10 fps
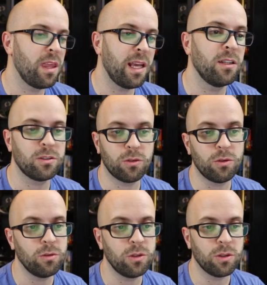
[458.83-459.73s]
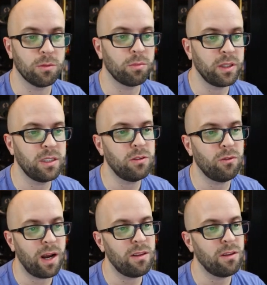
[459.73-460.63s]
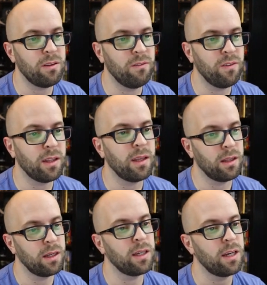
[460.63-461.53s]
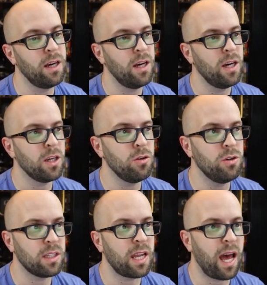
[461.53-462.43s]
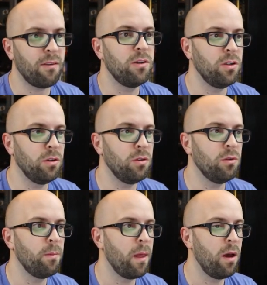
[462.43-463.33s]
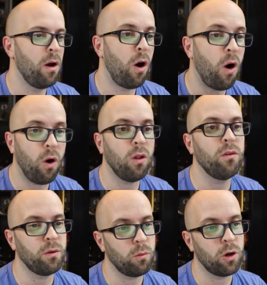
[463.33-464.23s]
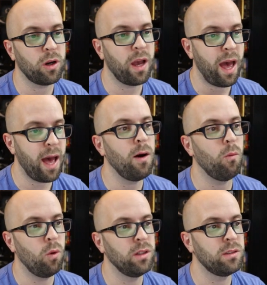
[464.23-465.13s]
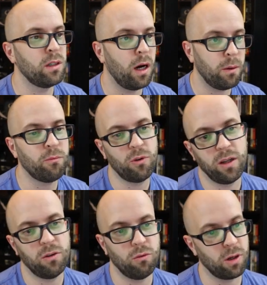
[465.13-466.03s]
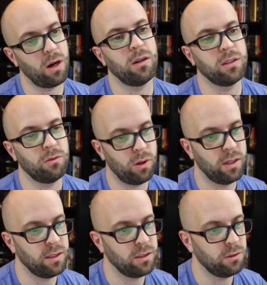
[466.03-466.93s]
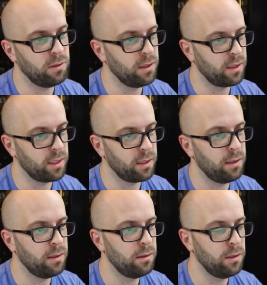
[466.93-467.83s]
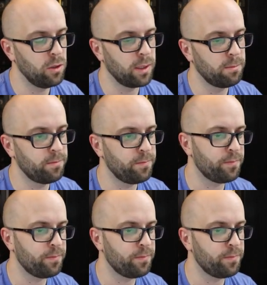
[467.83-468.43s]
things through to completion, rather than feeling like you just have to do all of the work at once up front, regardless of what it is you feel like doing.